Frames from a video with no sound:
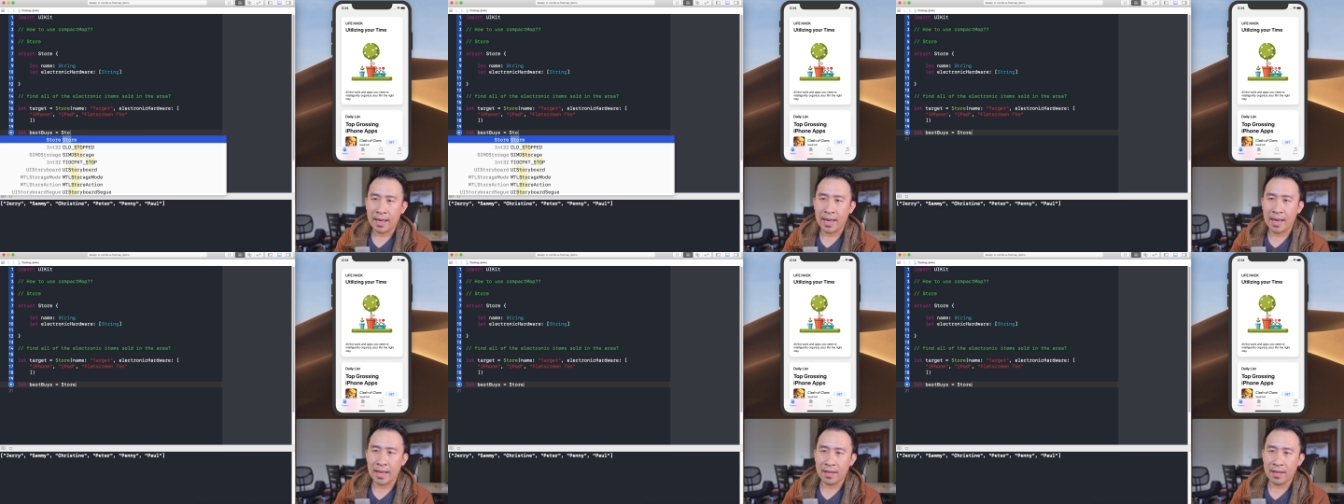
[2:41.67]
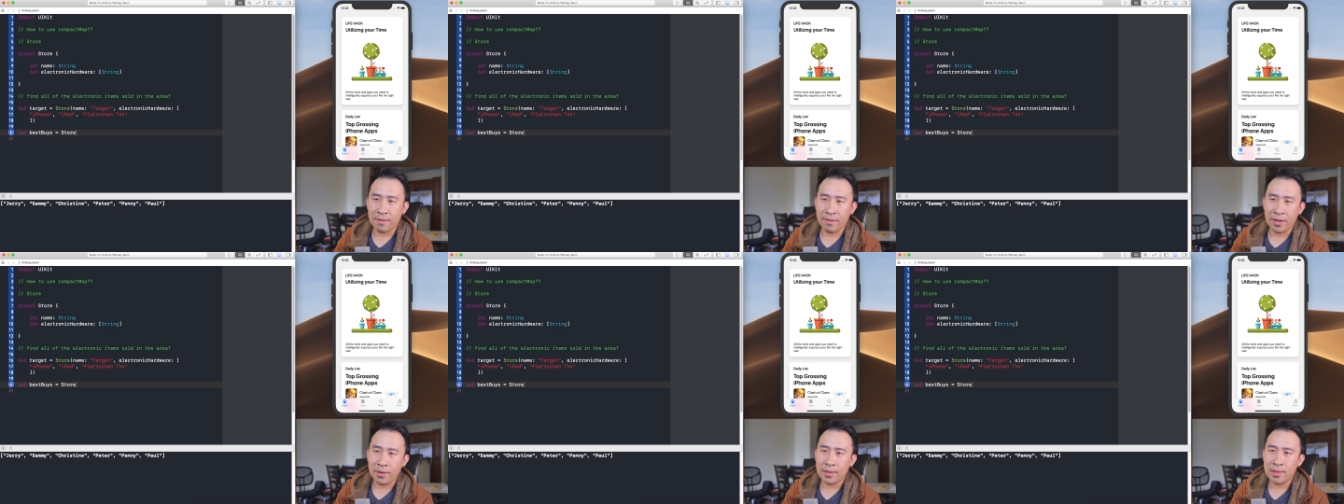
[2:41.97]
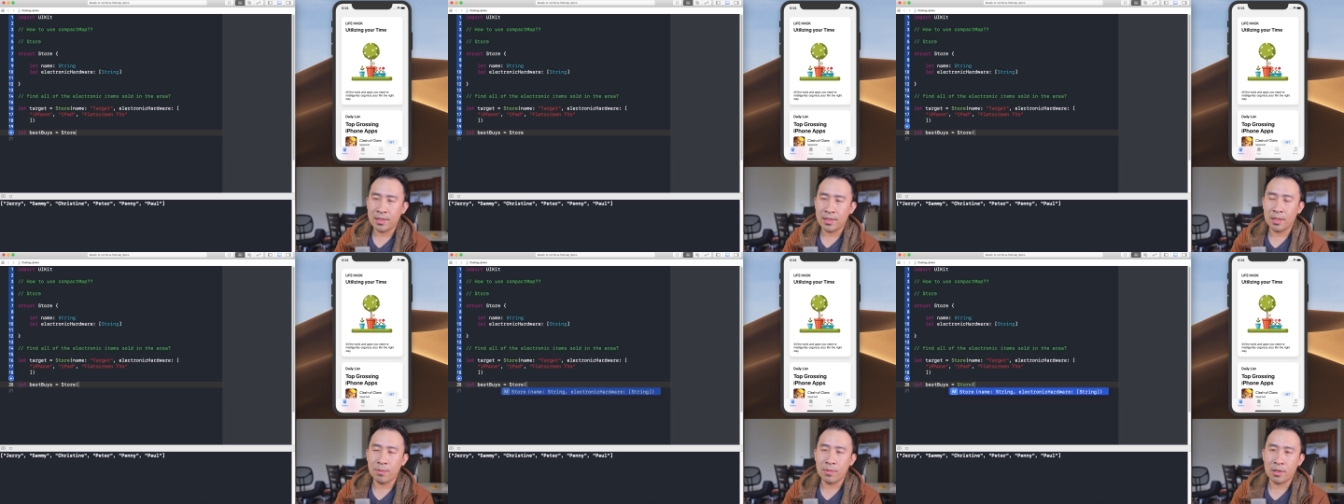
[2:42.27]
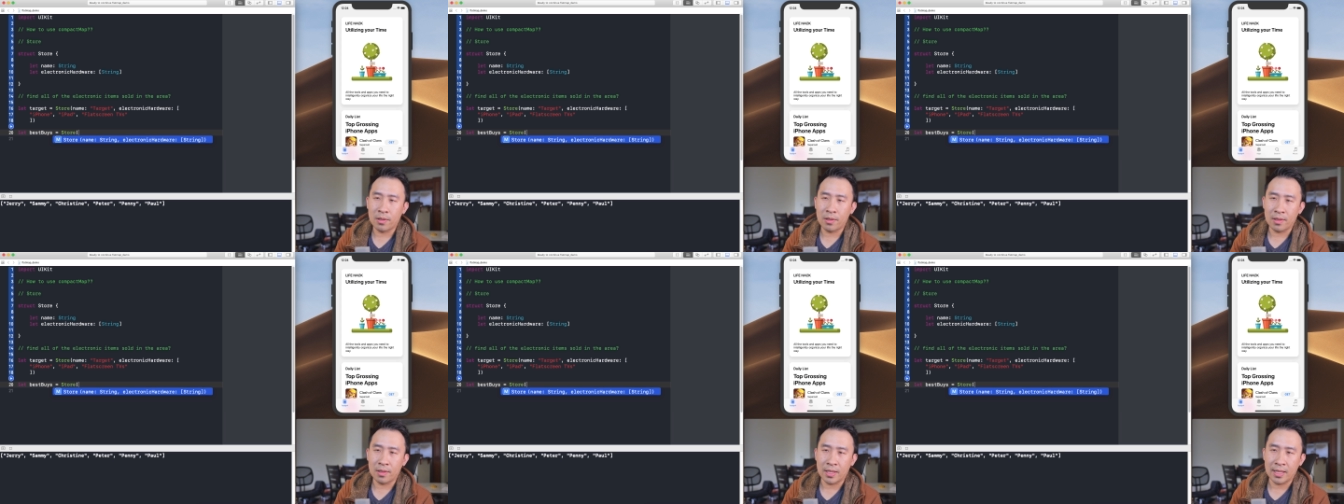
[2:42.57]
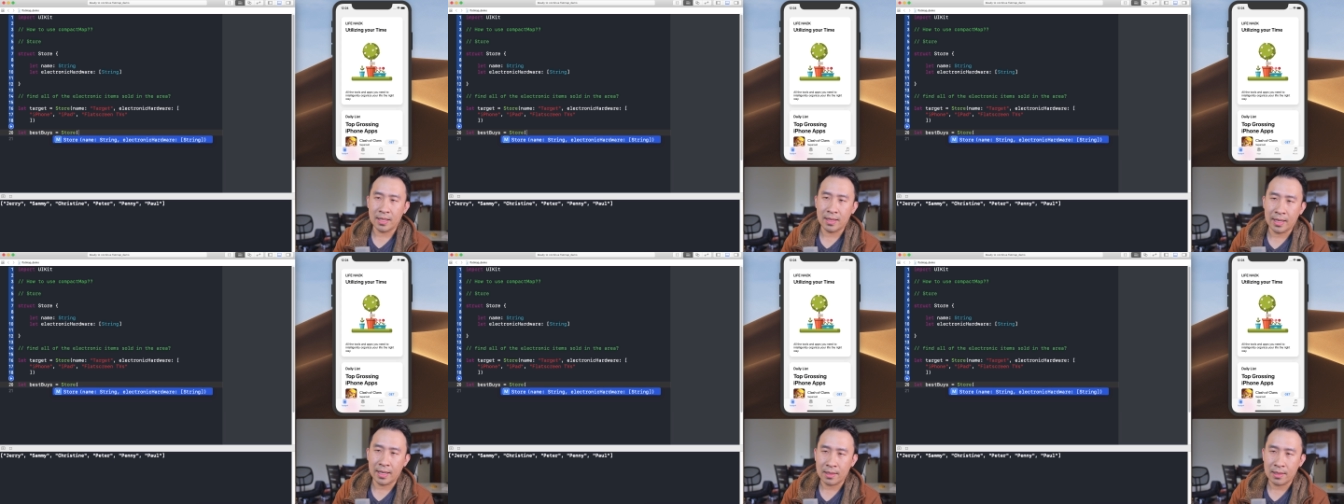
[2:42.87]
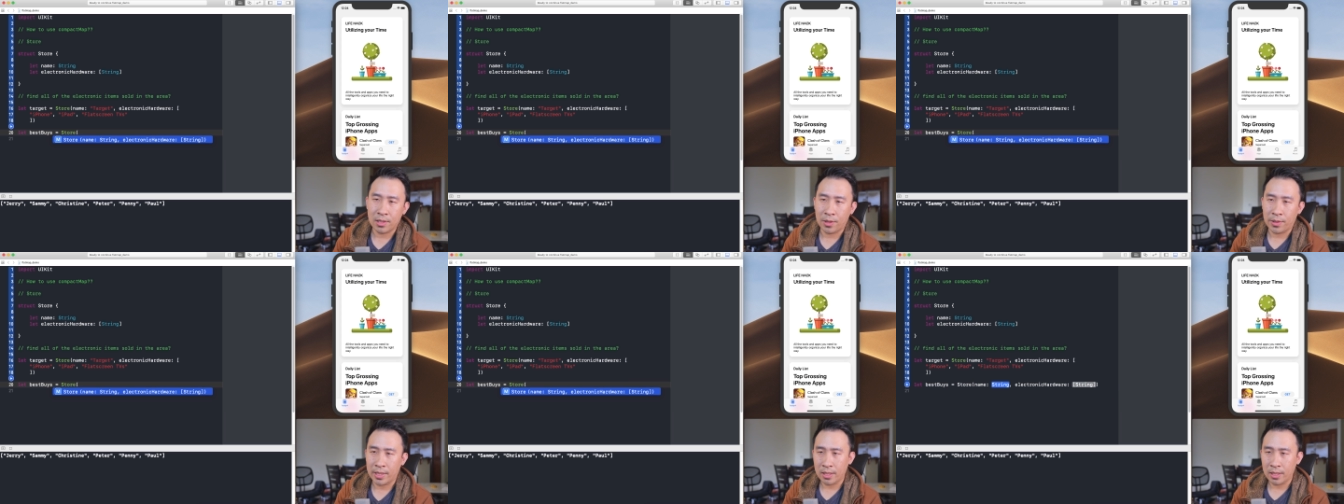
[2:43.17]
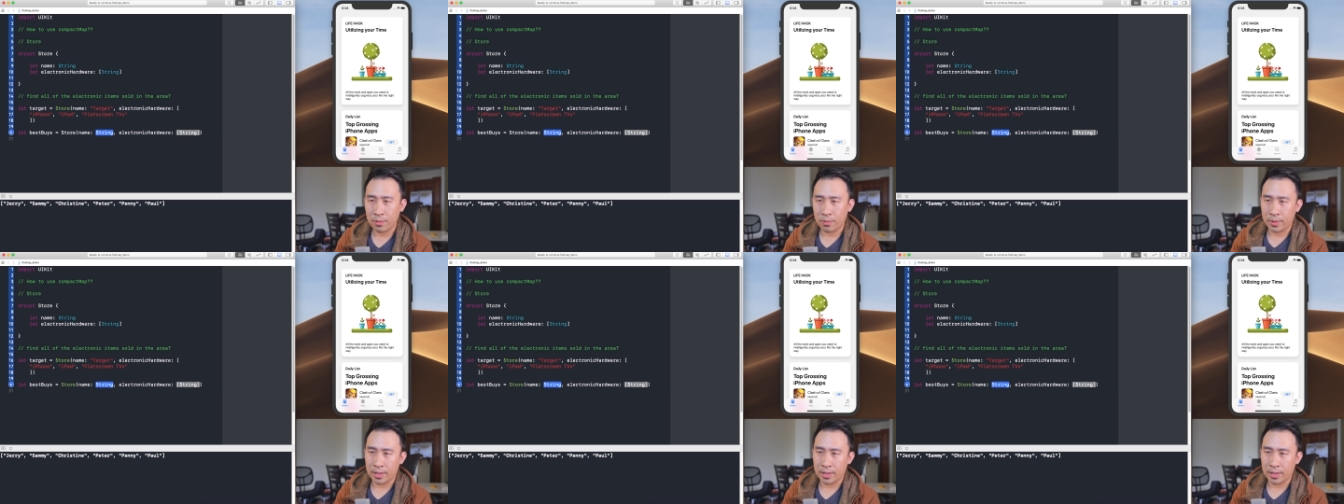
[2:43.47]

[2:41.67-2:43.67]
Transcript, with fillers: And very similarly, like Target,